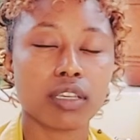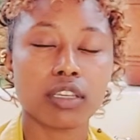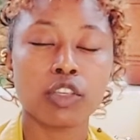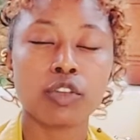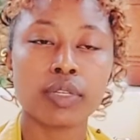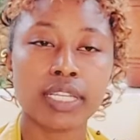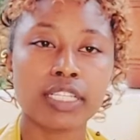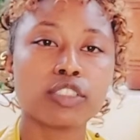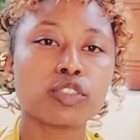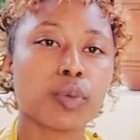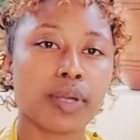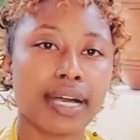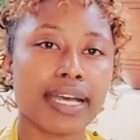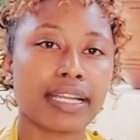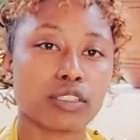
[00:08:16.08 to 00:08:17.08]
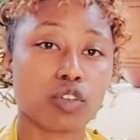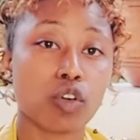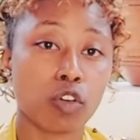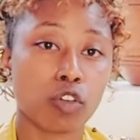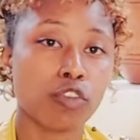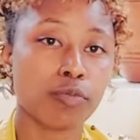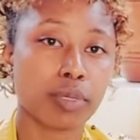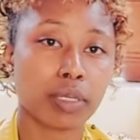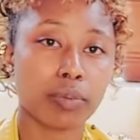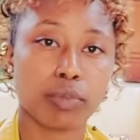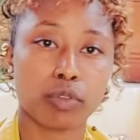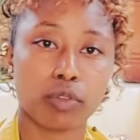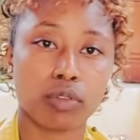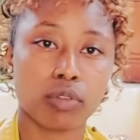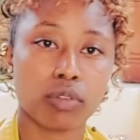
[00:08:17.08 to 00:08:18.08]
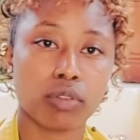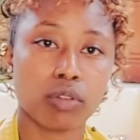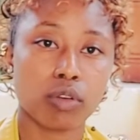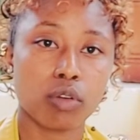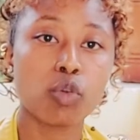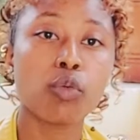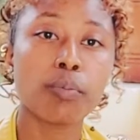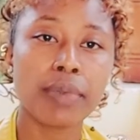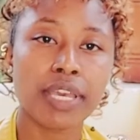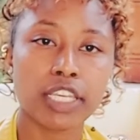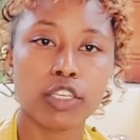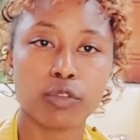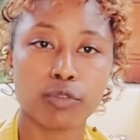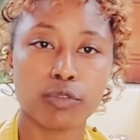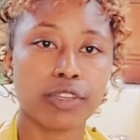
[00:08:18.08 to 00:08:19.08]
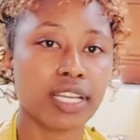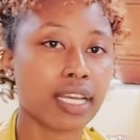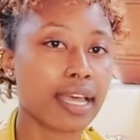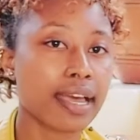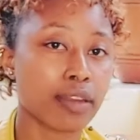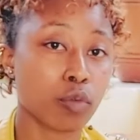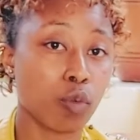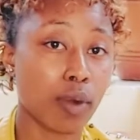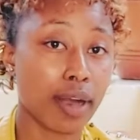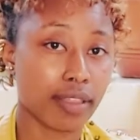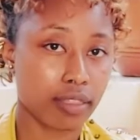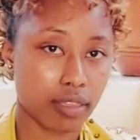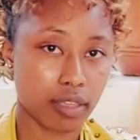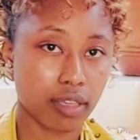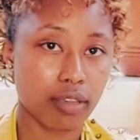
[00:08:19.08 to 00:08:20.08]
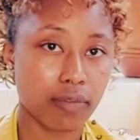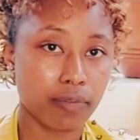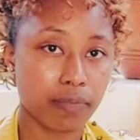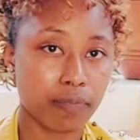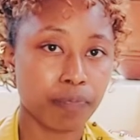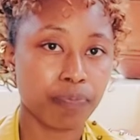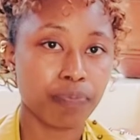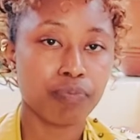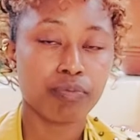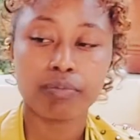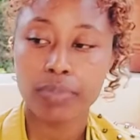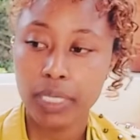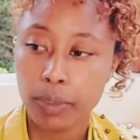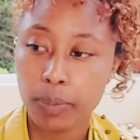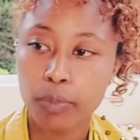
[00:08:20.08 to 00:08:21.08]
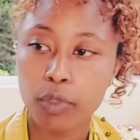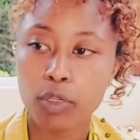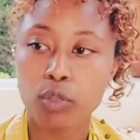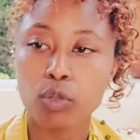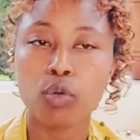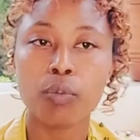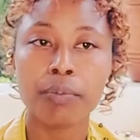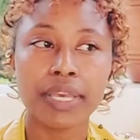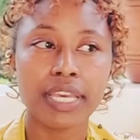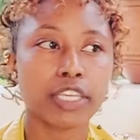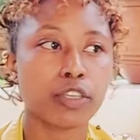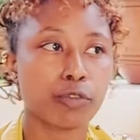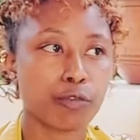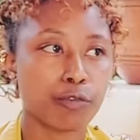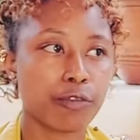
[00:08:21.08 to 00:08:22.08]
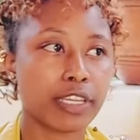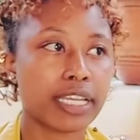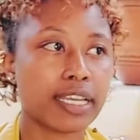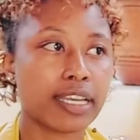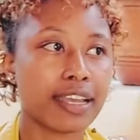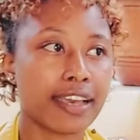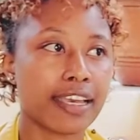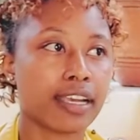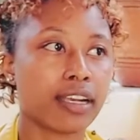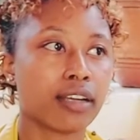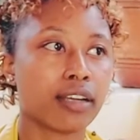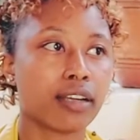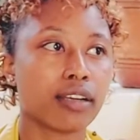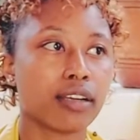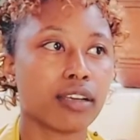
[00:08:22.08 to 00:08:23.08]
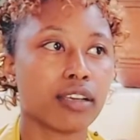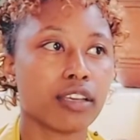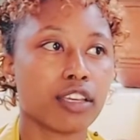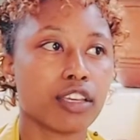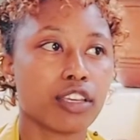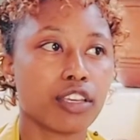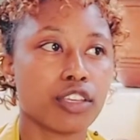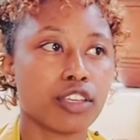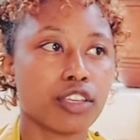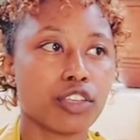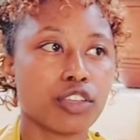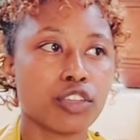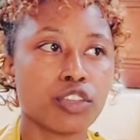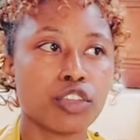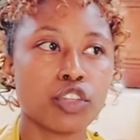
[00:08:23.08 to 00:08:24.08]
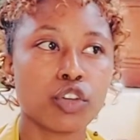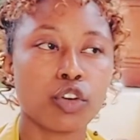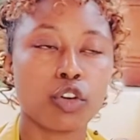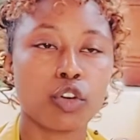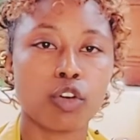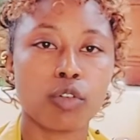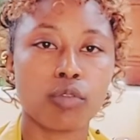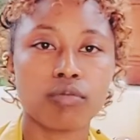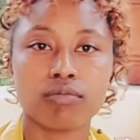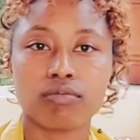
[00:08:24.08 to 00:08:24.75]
You need to cut off people who make you feel unworthy, people who make you feel like you're